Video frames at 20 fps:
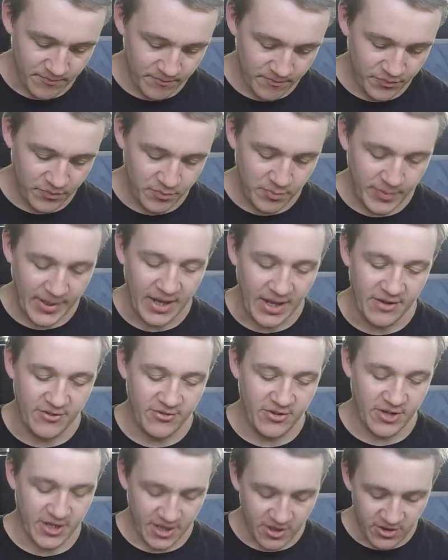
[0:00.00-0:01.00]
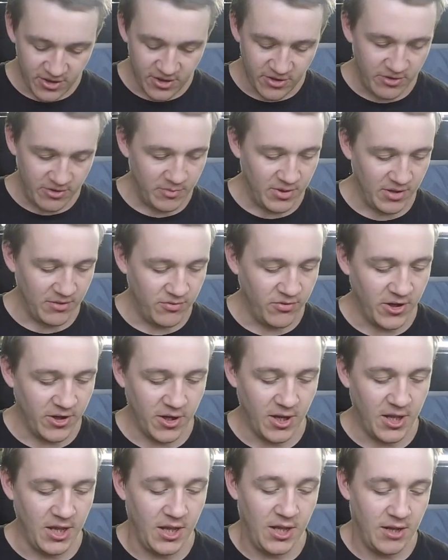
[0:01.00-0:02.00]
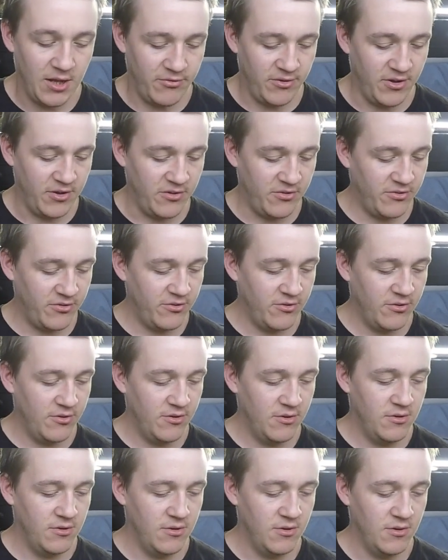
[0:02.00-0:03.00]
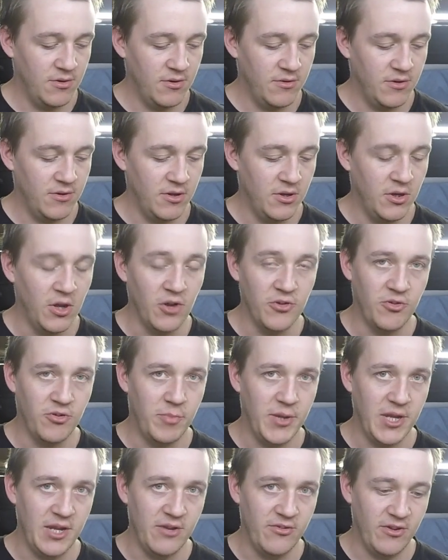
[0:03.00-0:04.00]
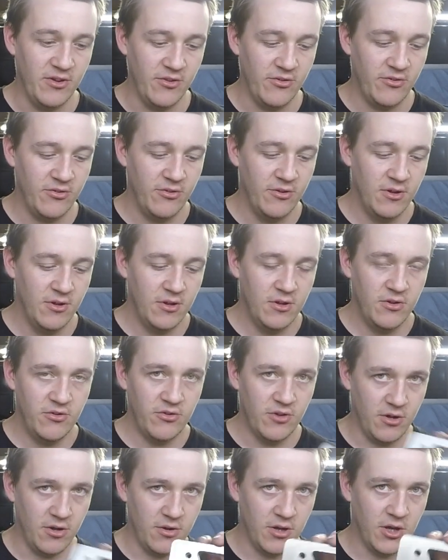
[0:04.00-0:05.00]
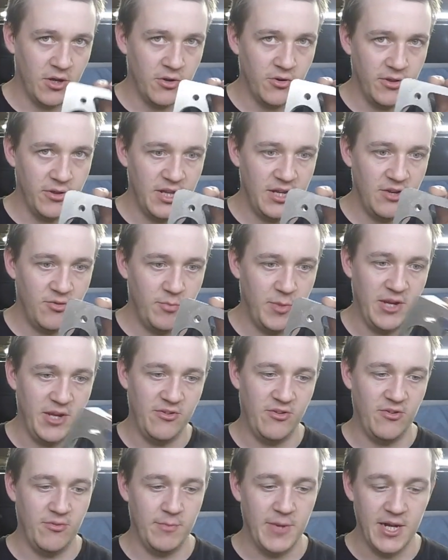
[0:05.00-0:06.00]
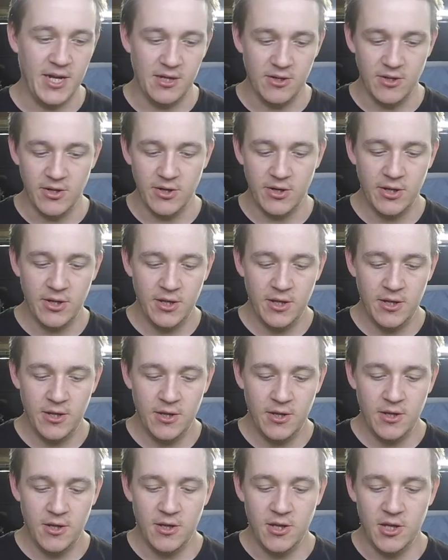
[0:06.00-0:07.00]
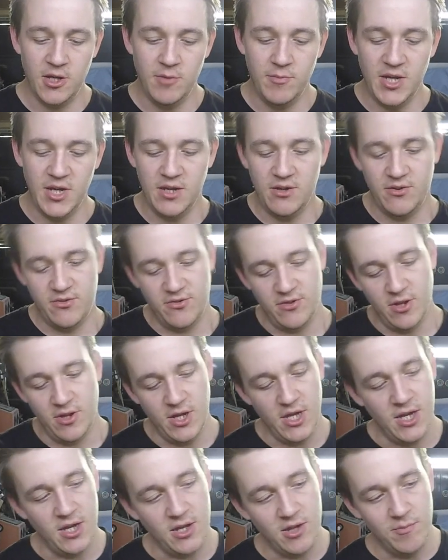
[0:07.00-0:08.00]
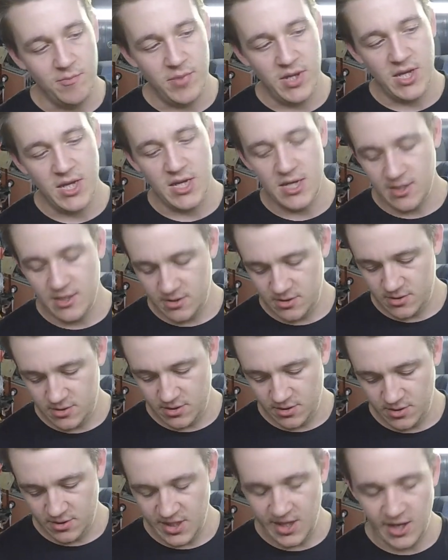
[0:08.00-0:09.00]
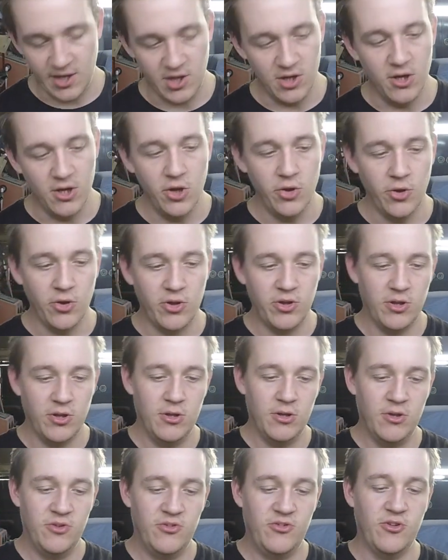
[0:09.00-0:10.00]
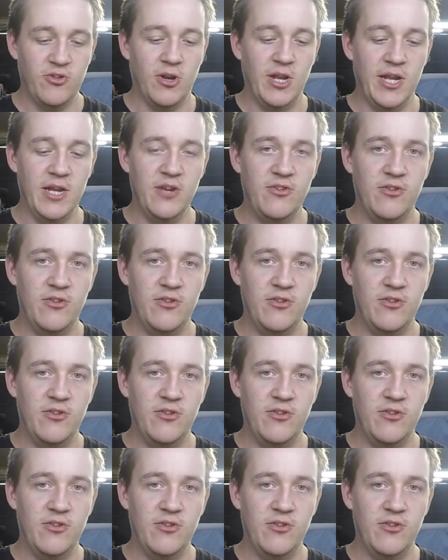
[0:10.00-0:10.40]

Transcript: Plus, I can do something funky if it's lots of pieces. So I got these pieces made, look, and it means that it can look solid,